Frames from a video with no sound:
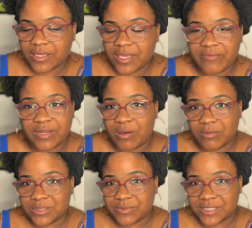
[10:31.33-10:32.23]
everything
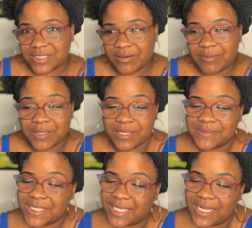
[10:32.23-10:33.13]
always works out. I'm gonna keep
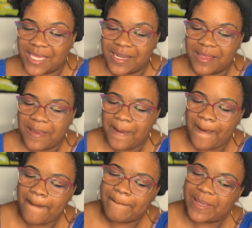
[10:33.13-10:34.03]
saying that.
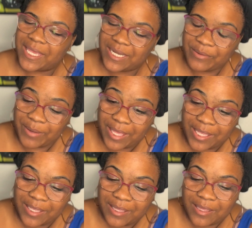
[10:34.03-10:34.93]
But
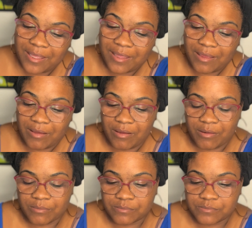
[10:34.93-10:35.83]
anyway,
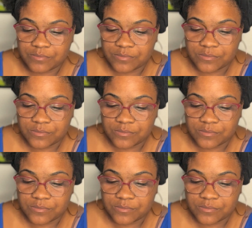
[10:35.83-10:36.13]
I'm